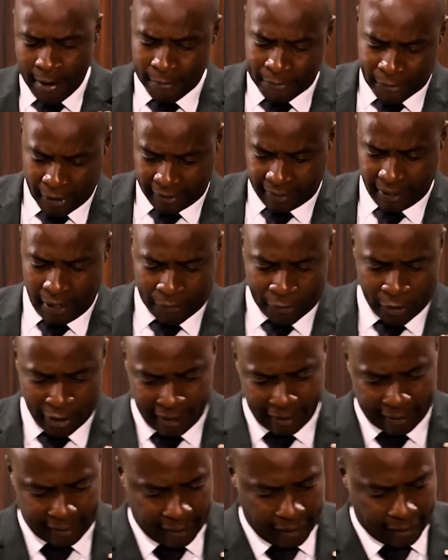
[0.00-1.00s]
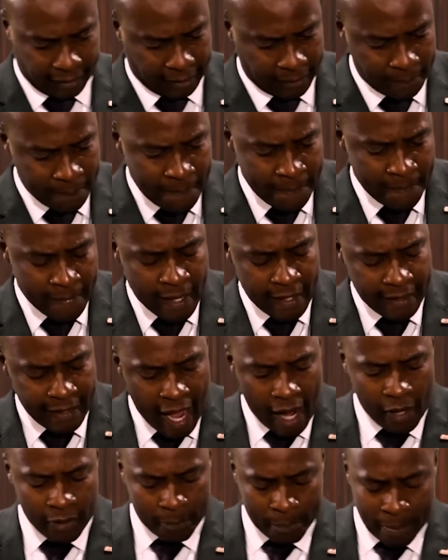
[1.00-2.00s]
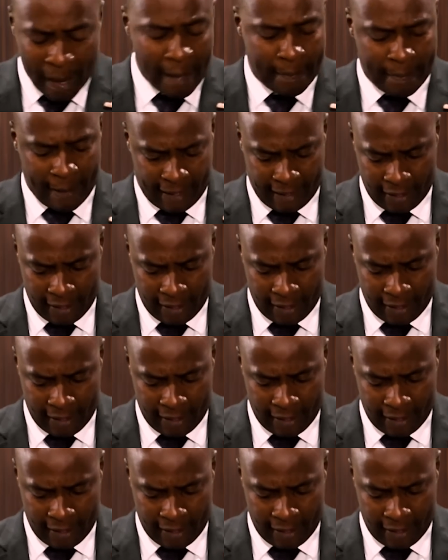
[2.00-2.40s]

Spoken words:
verse 46. Now, Bible